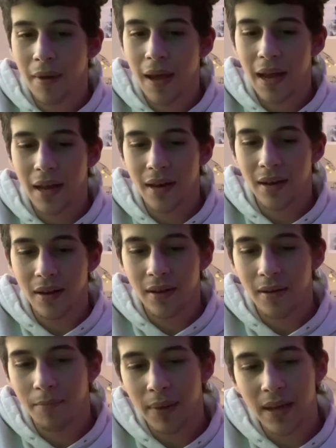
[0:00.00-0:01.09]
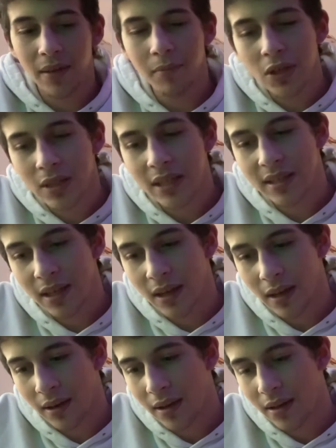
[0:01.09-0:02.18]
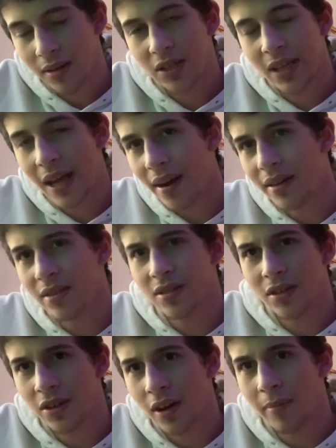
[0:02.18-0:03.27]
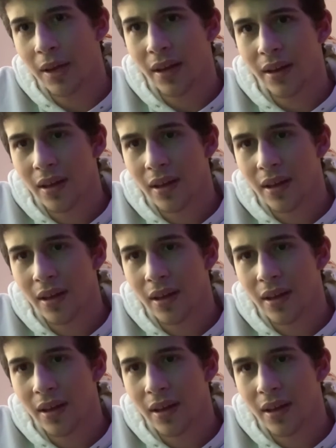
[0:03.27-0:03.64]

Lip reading: But the music's good, the characters are charming.